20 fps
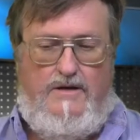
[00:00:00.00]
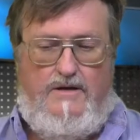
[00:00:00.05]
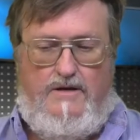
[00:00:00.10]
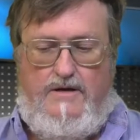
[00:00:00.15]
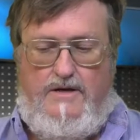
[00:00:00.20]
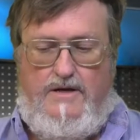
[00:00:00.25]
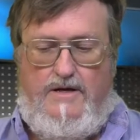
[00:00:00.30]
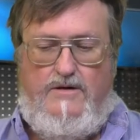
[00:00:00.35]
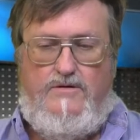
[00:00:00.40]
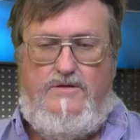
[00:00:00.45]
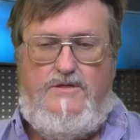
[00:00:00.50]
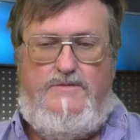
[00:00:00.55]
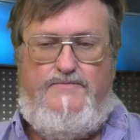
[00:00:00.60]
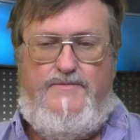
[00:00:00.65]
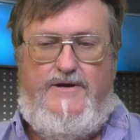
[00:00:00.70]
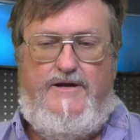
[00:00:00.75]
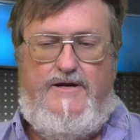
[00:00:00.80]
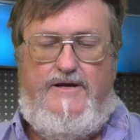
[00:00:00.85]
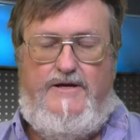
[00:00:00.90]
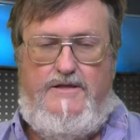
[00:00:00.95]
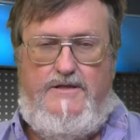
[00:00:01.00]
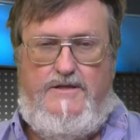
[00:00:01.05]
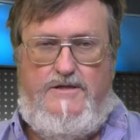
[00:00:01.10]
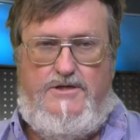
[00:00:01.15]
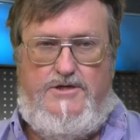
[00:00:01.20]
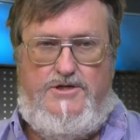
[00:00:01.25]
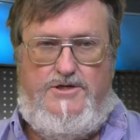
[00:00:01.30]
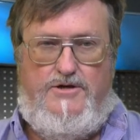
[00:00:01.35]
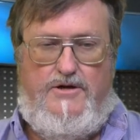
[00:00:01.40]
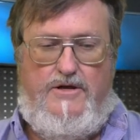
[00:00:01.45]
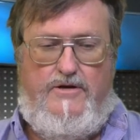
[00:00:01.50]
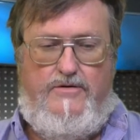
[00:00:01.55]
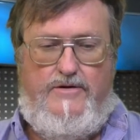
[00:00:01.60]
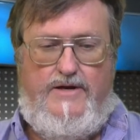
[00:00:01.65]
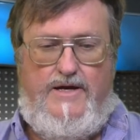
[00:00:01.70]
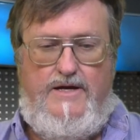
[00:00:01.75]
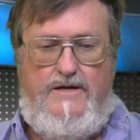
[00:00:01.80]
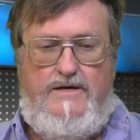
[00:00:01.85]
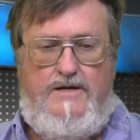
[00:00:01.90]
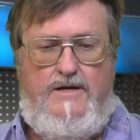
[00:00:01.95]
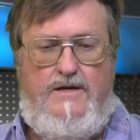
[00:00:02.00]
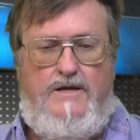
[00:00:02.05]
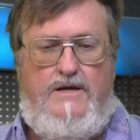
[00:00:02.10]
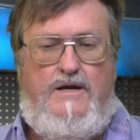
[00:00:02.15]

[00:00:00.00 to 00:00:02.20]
G'day guys, back in the studio again,